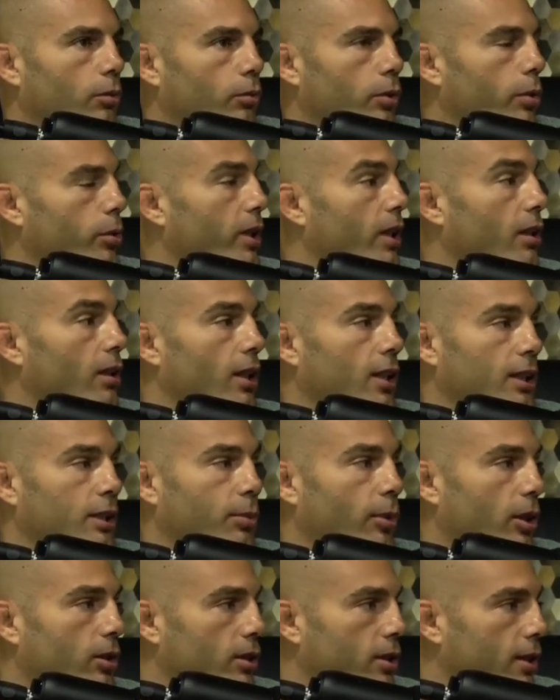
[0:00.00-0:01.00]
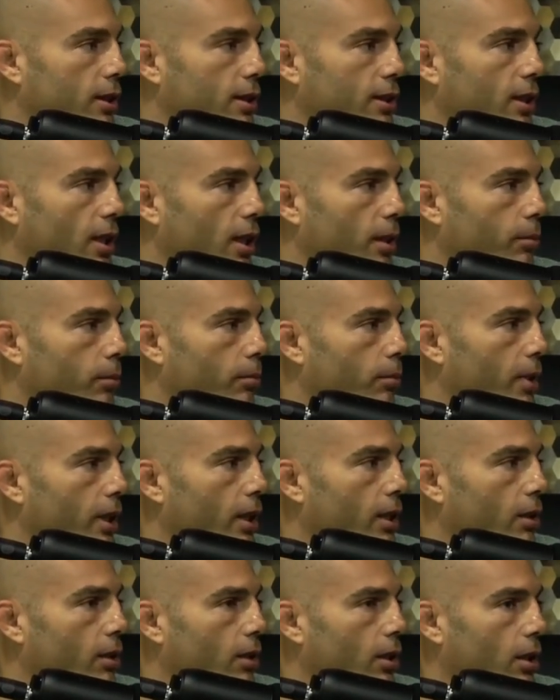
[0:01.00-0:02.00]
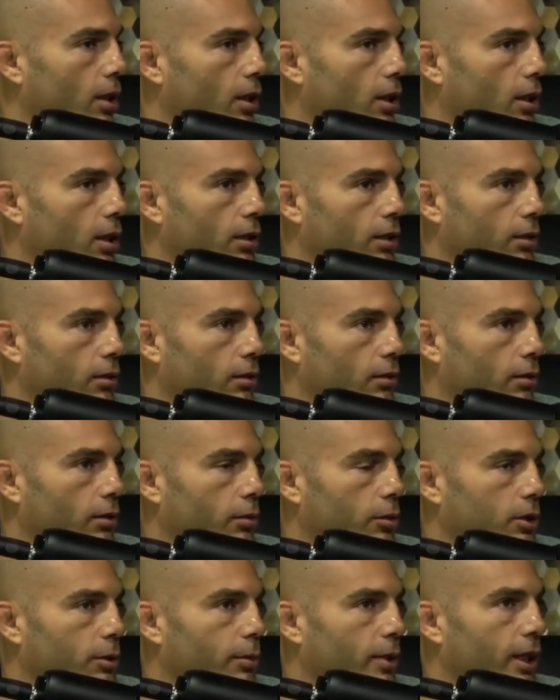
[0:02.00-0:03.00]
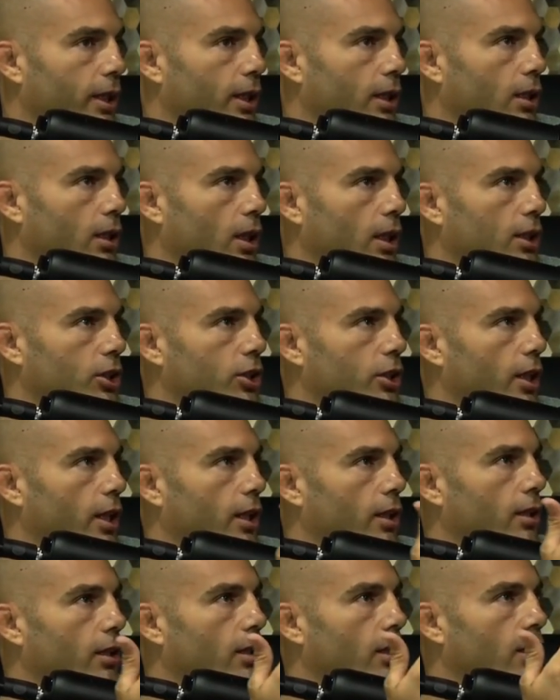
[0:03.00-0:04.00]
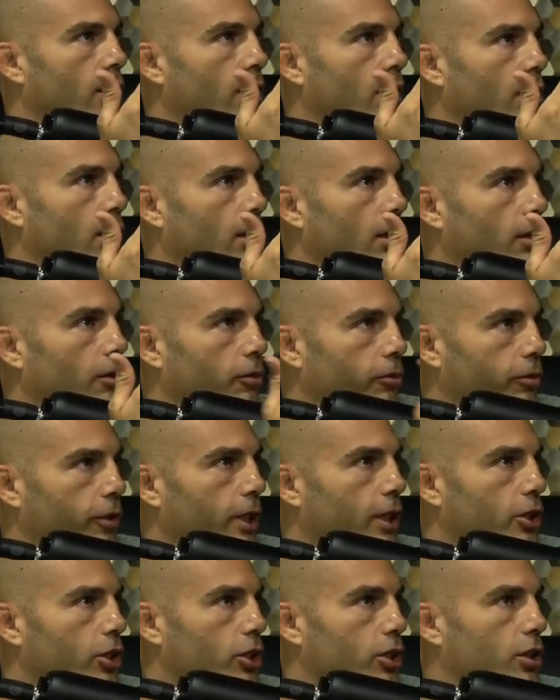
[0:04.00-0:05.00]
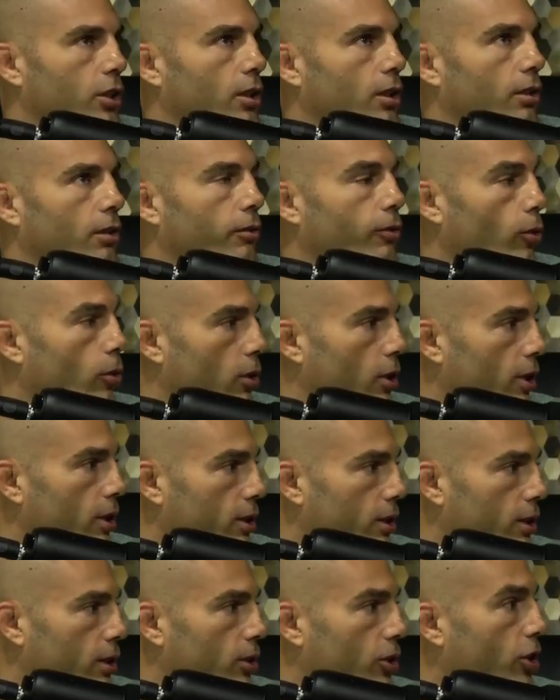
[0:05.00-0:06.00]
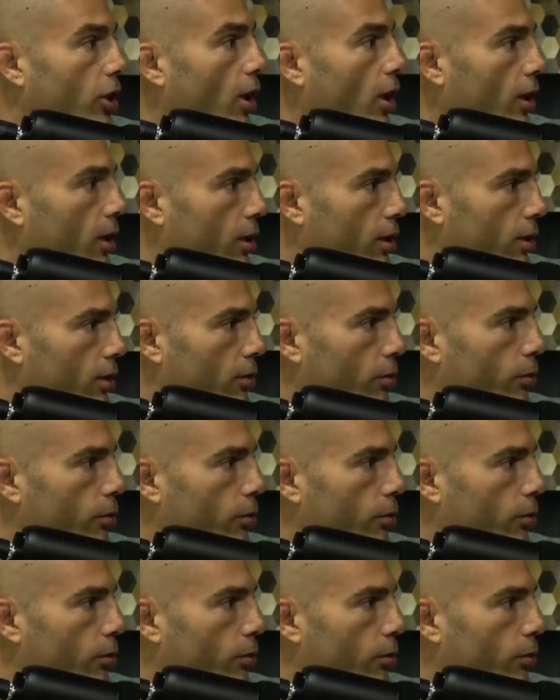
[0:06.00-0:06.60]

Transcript: We were getting a lot of sponsors at the time. Me and uh, it was me, Koscheck, Fitch, Forrest, Chuck.